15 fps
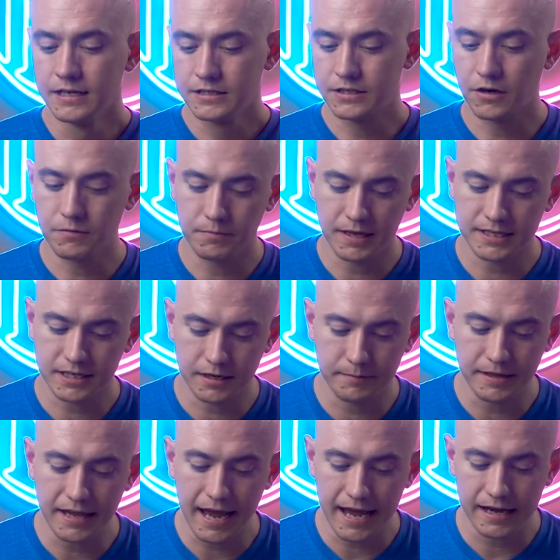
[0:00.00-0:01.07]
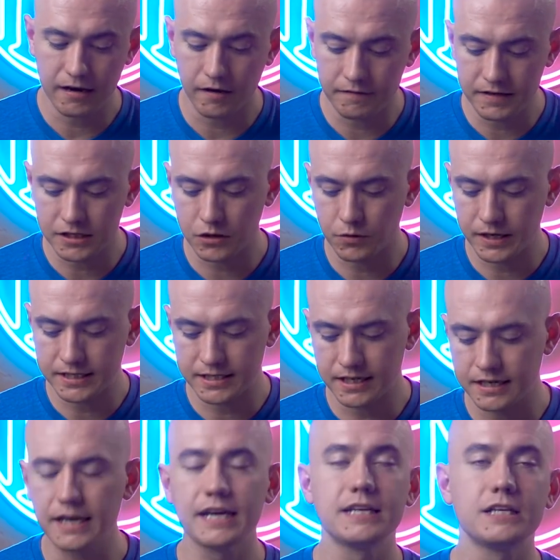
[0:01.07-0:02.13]
So that's going to be the end of this quick
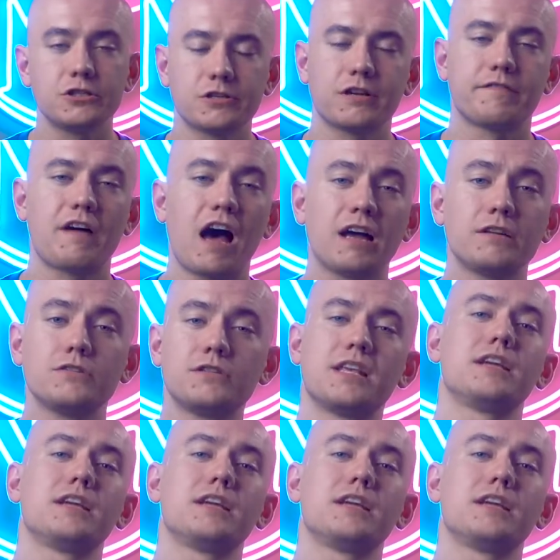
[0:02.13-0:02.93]
Sunday edition of Hot News.